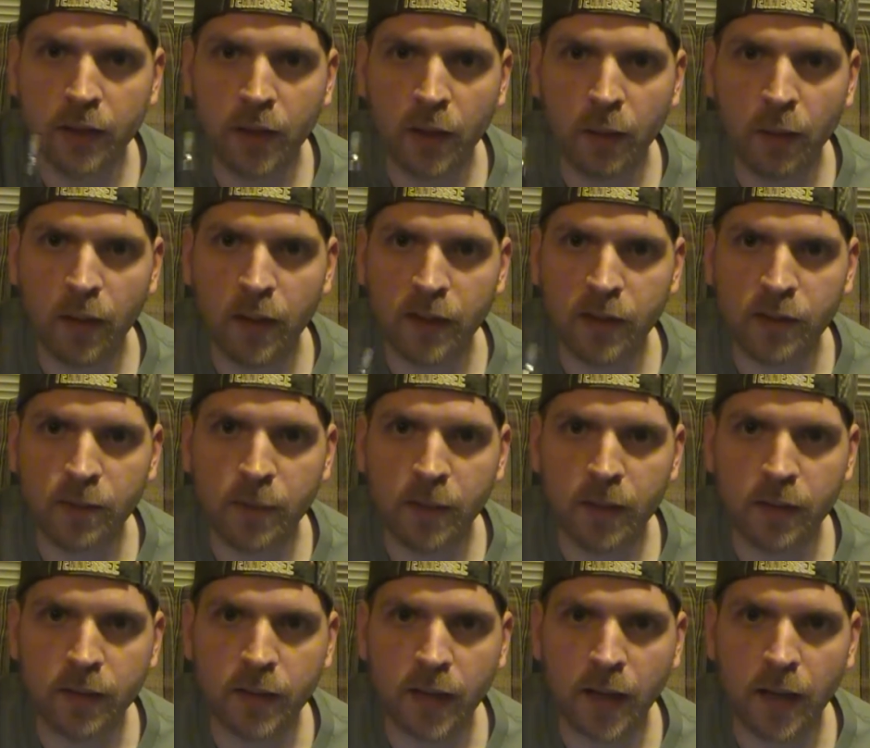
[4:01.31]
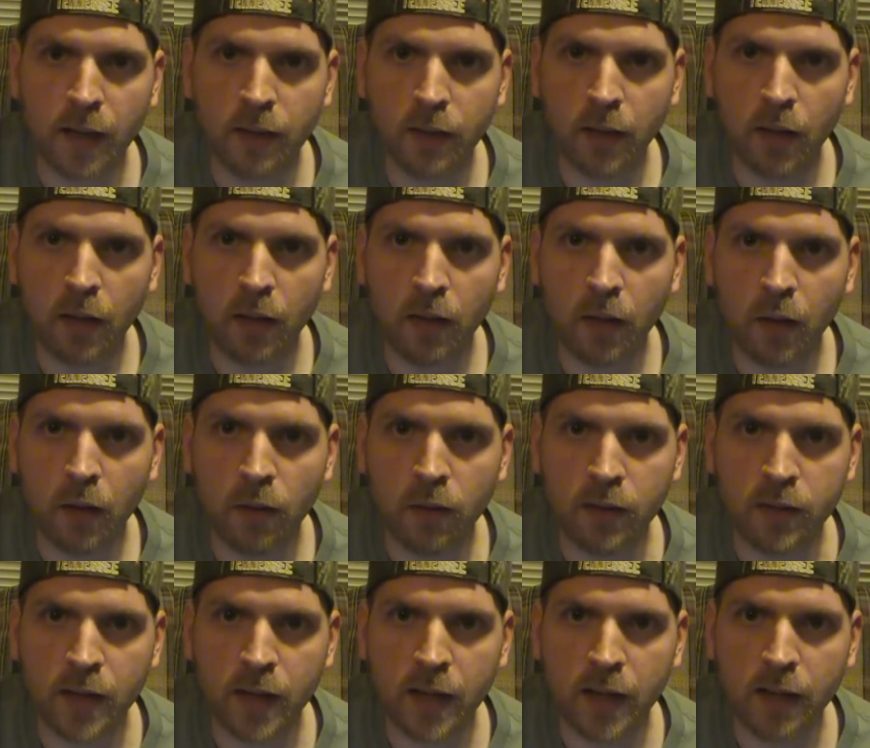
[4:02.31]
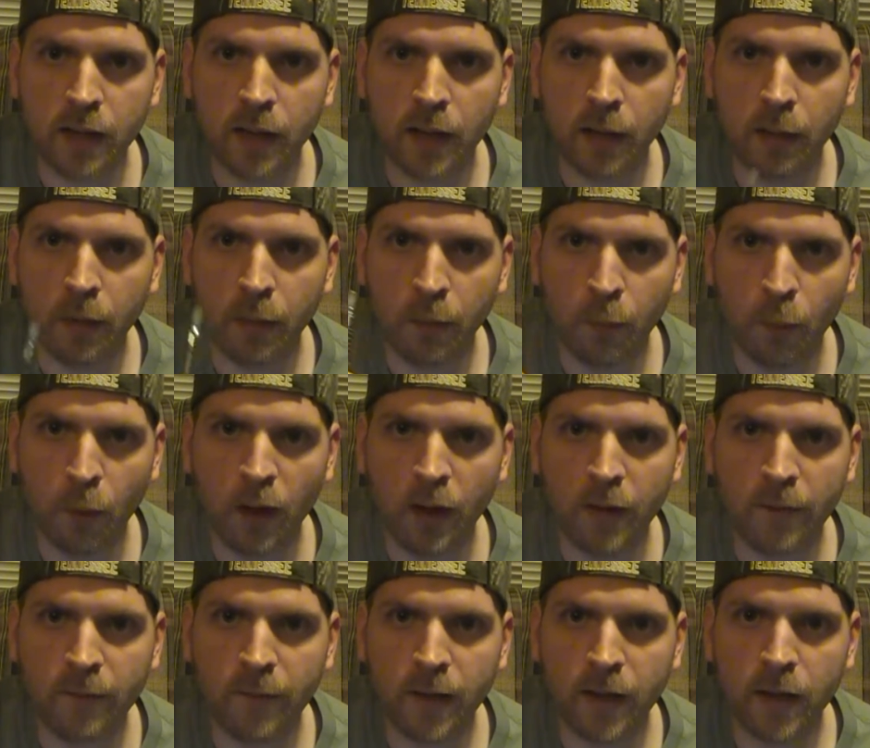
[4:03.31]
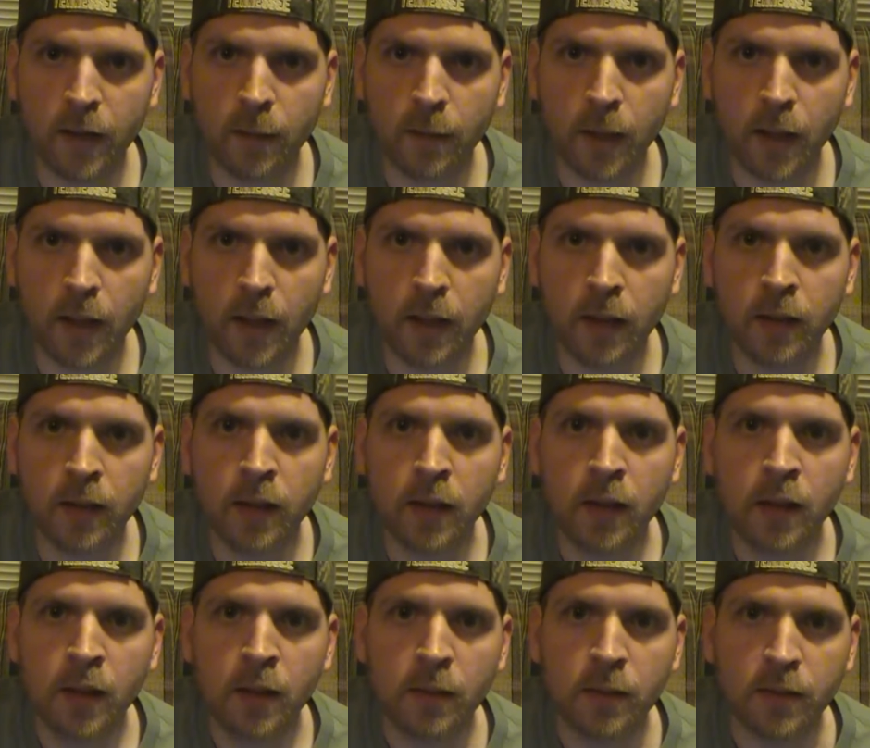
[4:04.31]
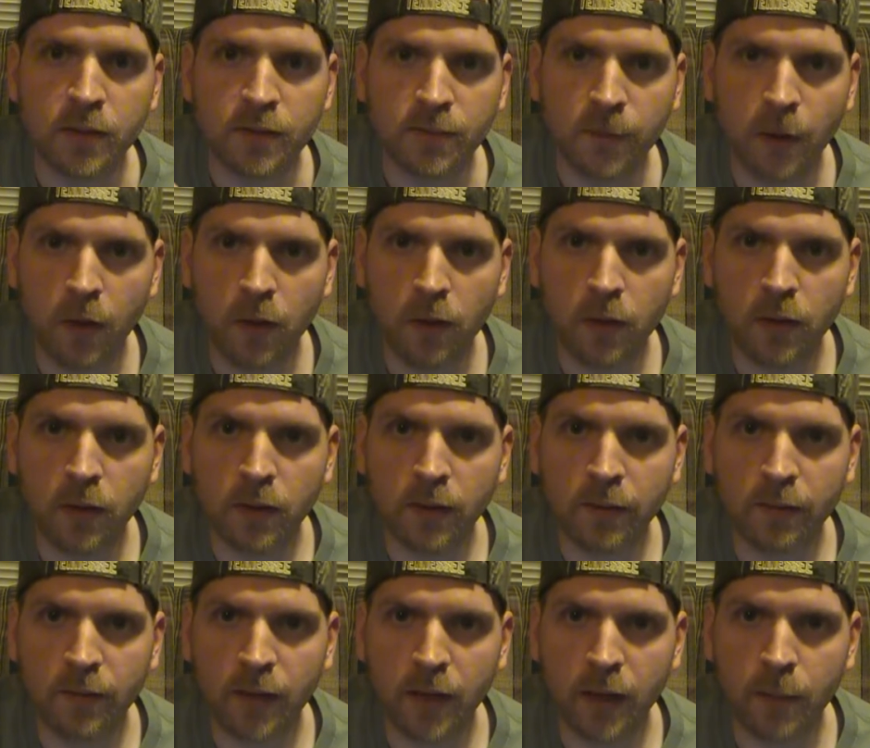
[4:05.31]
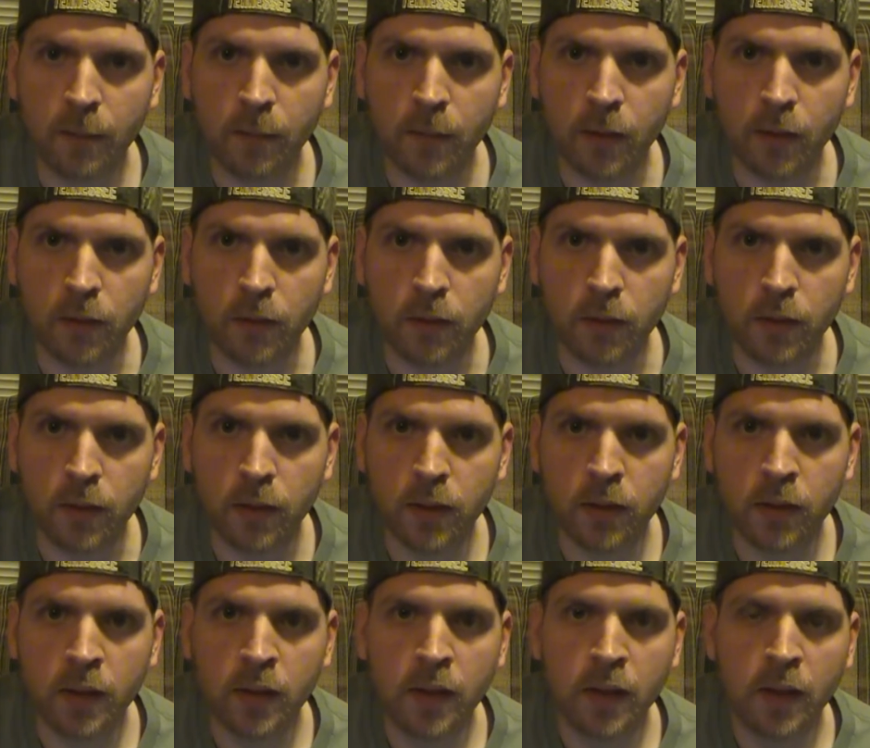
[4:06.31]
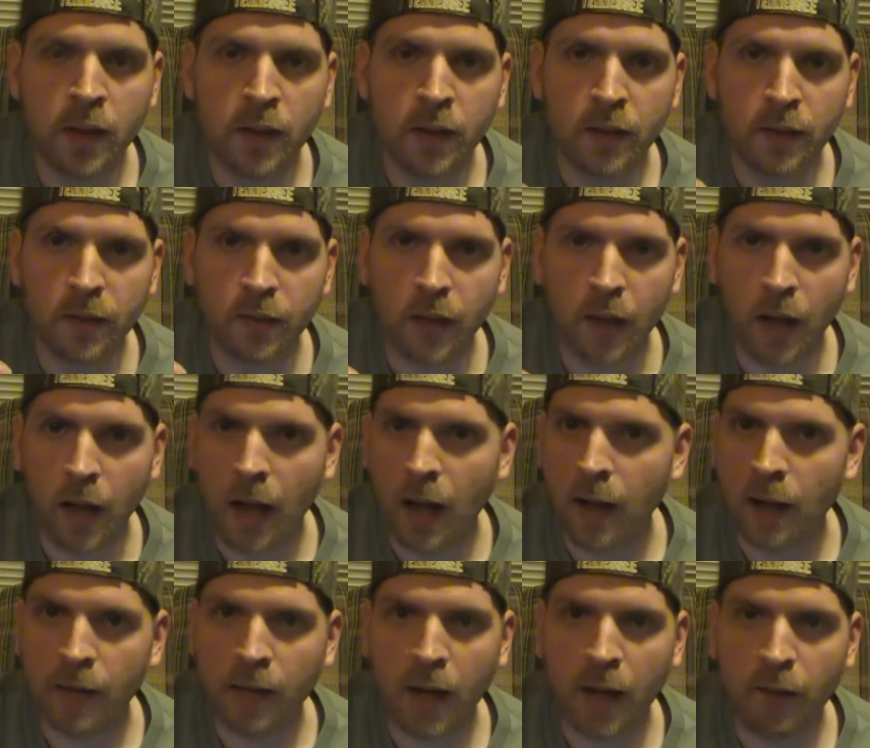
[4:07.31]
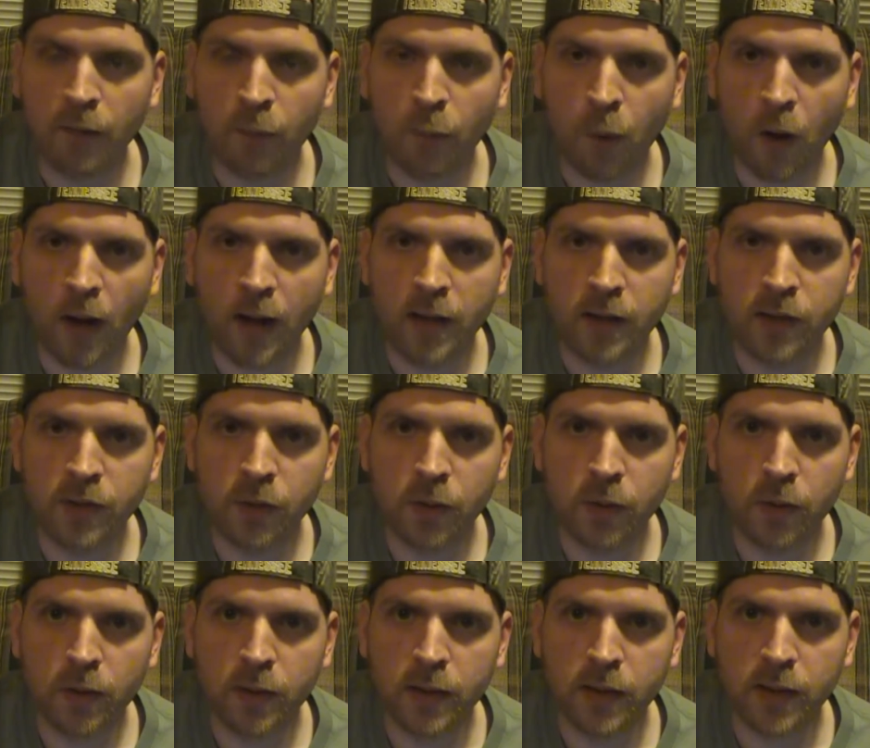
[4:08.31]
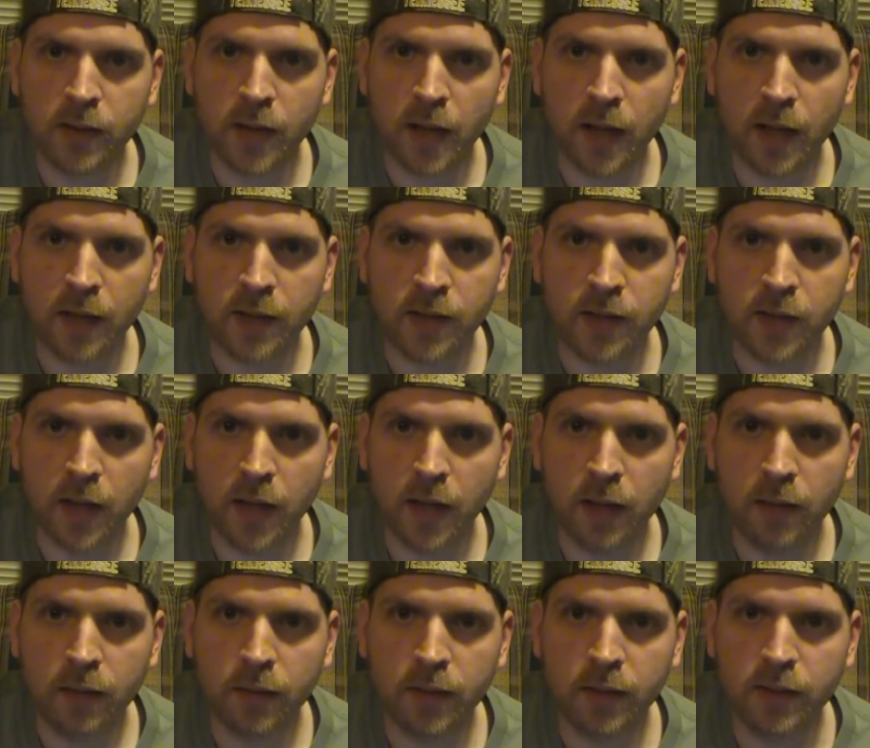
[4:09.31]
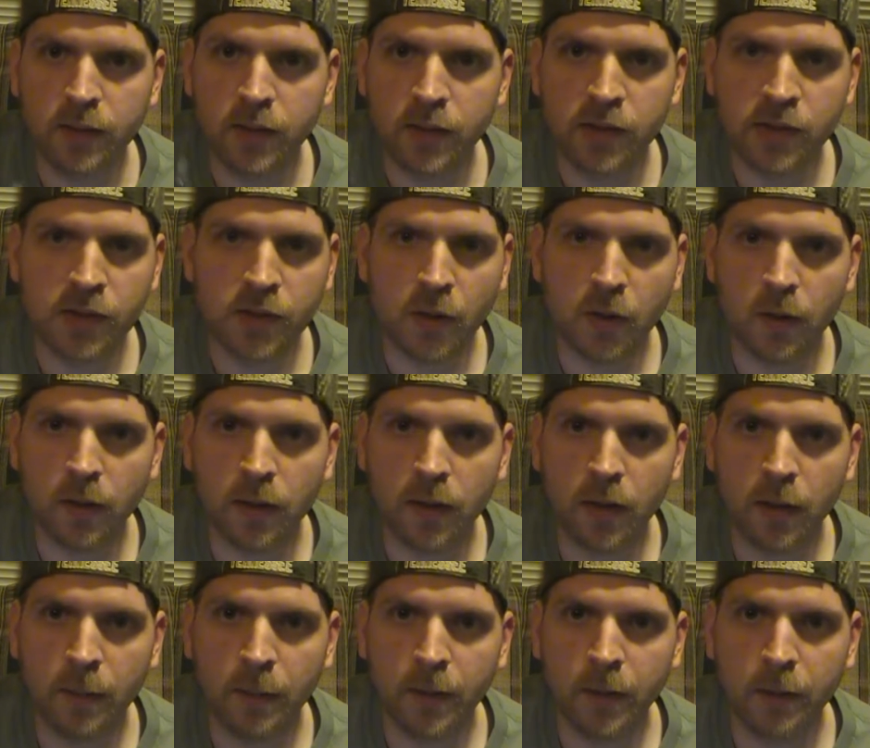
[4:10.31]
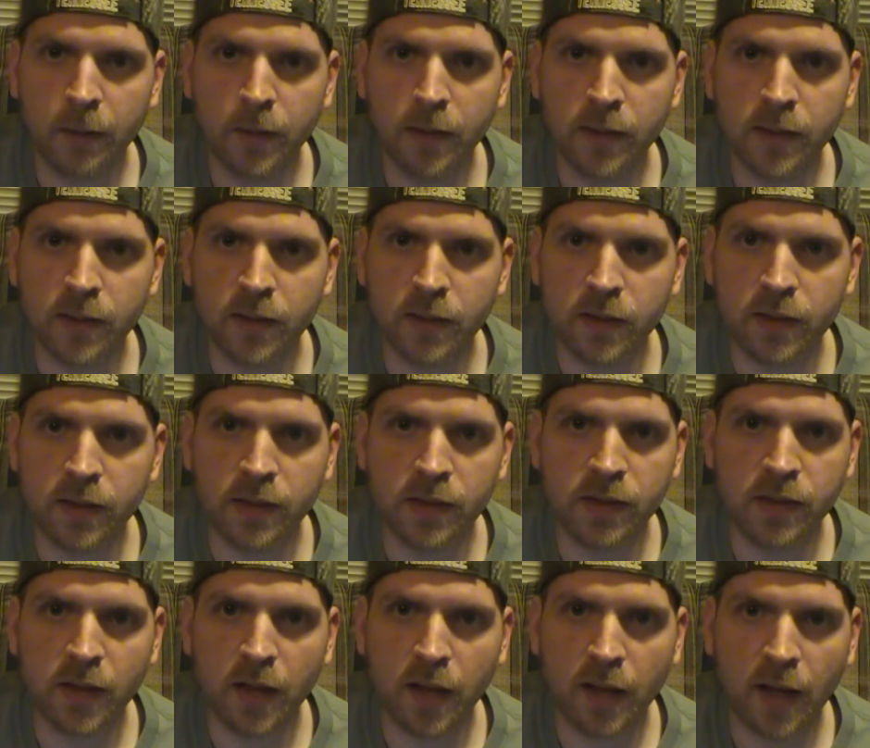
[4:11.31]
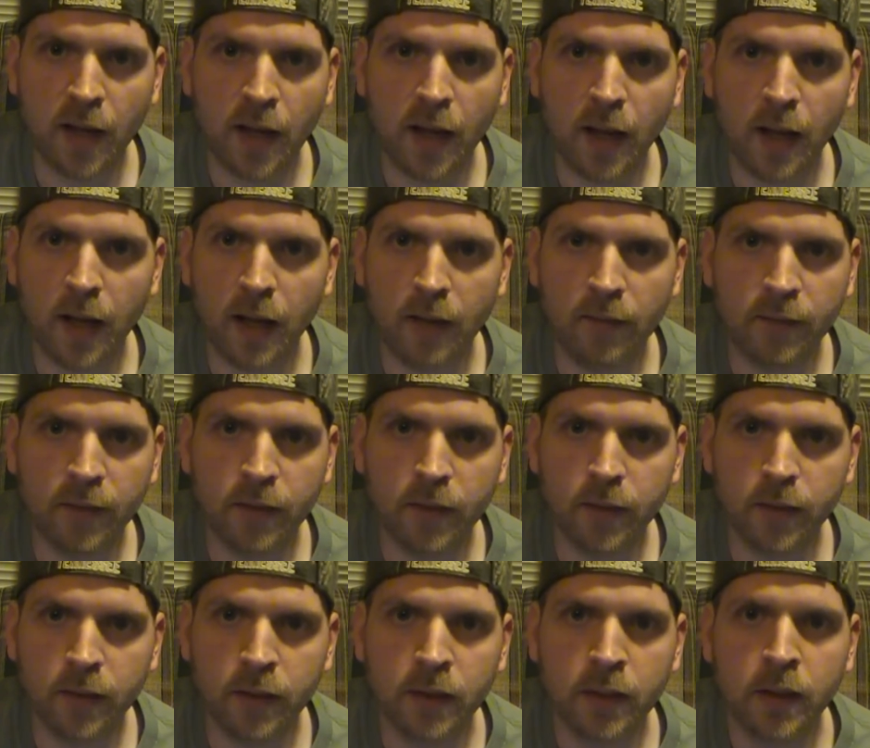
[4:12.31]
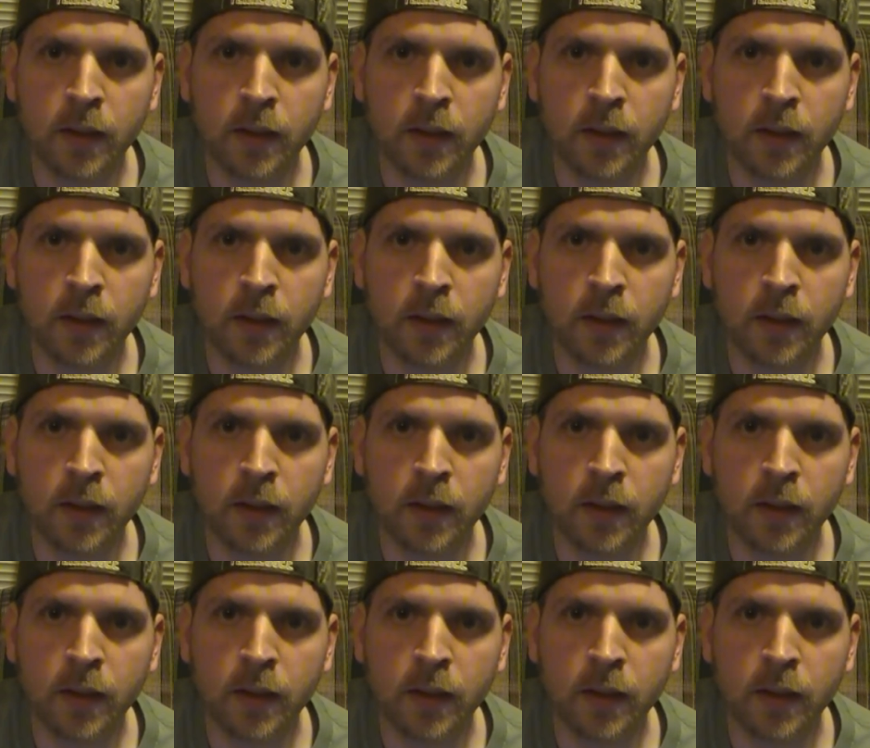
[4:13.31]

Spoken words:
That way it's spelt out. Y'all know exactly where to find him at. But it's Vulgar Vape Dude. I've quite enjoyed this guy's channel. He just started up here recently, just like I have here.